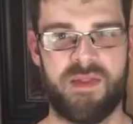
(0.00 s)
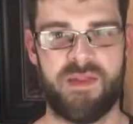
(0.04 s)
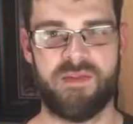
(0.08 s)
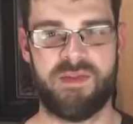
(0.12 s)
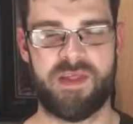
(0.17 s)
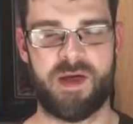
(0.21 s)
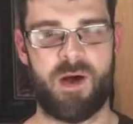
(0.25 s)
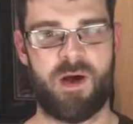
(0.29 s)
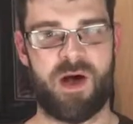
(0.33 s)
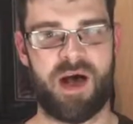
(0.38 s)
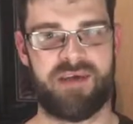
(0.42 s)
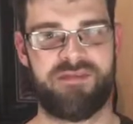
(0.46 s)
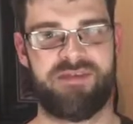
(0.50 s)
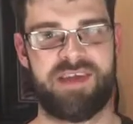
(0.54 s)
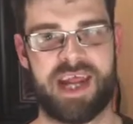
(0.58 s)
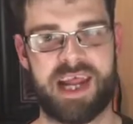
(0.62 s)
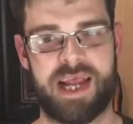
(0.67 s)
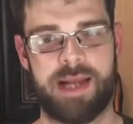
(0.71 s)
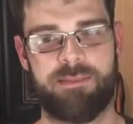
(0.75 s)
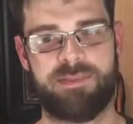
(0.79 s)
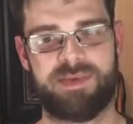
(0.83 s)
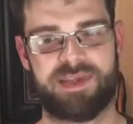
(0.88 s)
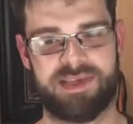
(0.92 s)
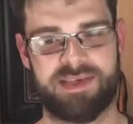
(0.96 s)
They'll have
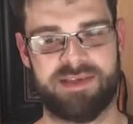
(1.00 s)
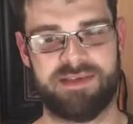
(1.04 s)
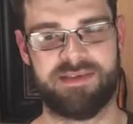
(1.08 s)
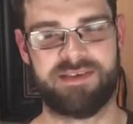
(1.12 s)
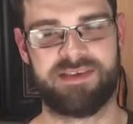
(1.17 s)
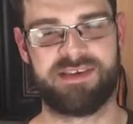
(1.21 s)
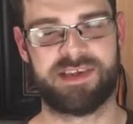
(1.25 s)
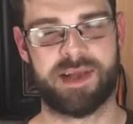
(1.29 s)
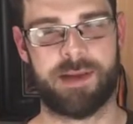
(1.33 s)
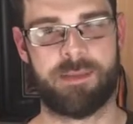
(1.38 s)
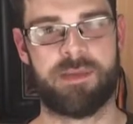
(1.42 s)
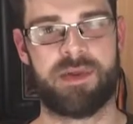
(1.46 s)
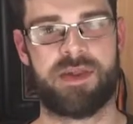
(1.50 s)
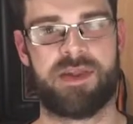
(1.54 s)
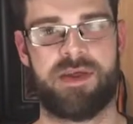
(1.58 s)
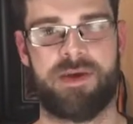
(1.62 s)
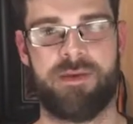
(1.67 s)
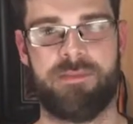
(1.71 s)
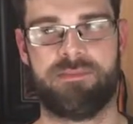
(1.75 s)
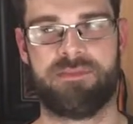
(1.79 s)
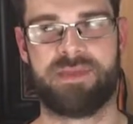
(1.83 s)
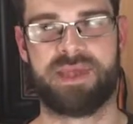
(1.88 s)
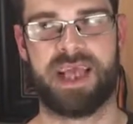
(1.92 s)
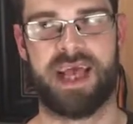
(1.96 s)
names and some of
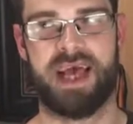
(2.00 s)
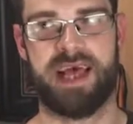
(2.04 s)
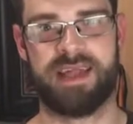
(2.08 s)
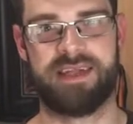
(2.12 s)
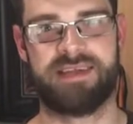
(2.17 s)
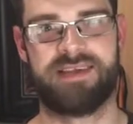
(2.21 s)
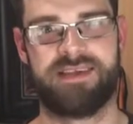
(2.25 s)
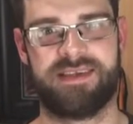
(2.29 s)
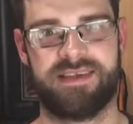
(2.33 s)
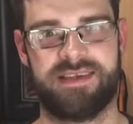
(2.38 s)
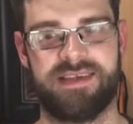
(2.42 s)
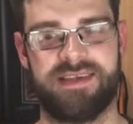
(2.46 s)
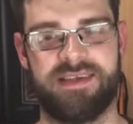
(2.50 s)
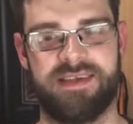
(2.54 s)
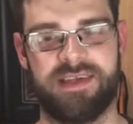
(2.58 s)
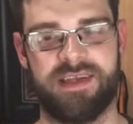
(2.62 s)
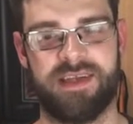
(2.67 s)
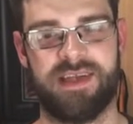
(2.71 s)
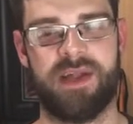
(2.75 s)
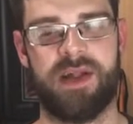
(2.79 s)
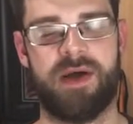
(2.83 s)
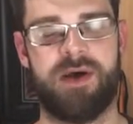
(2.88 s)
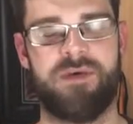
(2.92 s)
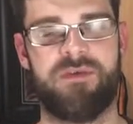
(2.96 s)
them get,
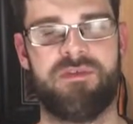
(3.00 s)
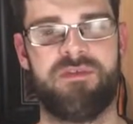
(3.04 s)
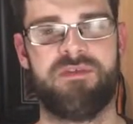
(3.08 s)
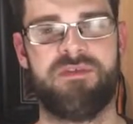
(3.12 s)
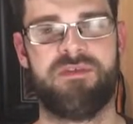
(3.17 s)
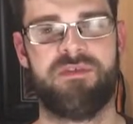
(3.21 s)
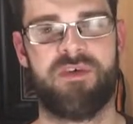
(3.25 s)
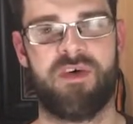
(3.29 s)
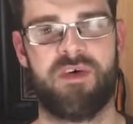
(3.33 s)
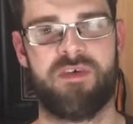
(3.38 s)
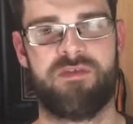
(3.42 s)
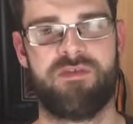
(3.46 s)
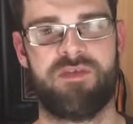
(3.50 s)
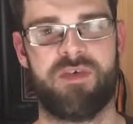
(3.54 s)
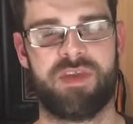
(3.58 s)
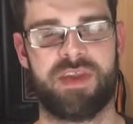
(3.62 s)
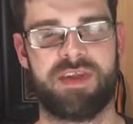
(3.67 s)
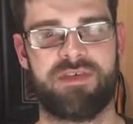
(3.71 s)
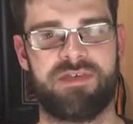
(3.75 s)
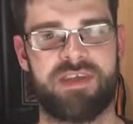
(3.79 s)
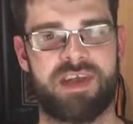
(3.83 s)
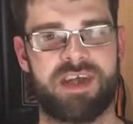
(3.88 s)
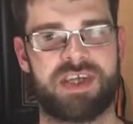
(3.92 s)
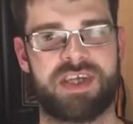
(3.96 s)
you know,
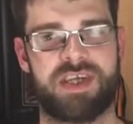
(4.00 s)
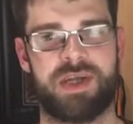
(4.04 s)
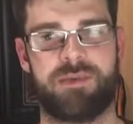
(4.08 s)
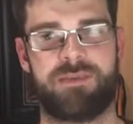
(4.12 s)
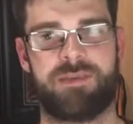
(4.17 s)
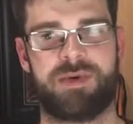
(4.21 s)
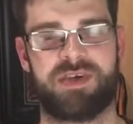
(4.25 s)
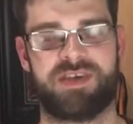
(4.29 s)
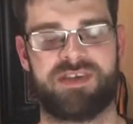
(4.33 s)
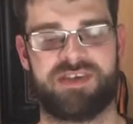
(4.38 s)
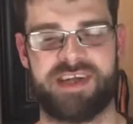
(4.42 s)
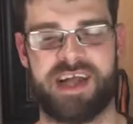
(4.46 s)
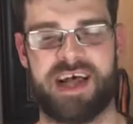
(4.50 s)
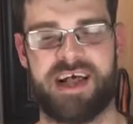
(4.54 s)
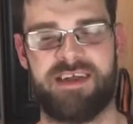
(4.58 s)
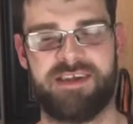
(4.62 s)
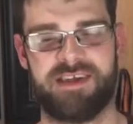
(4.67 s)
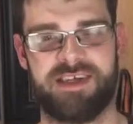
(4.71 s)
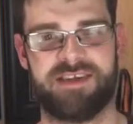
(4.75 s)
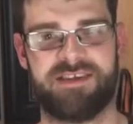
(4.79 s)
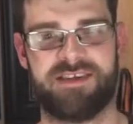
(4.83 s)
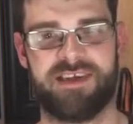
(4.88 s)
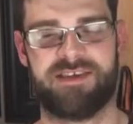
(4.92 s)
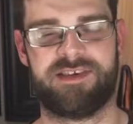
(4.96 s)
fully fleshed out
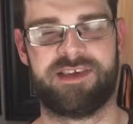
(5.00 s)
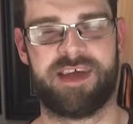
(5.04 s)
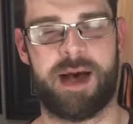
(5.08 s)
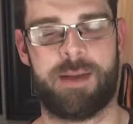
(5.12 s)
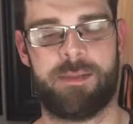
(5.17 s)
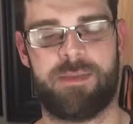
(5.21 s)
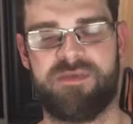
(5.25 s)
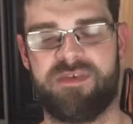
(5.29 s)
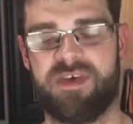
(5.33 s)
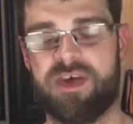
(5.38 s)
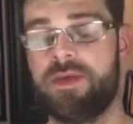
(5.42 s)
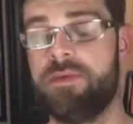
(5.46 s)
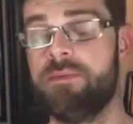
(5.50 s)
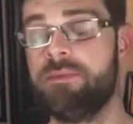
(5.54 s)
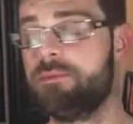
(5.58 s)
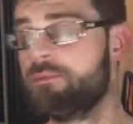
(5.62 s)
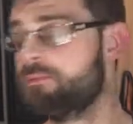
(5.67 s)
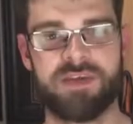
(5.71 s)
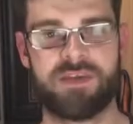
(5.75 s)
personalities on top of it.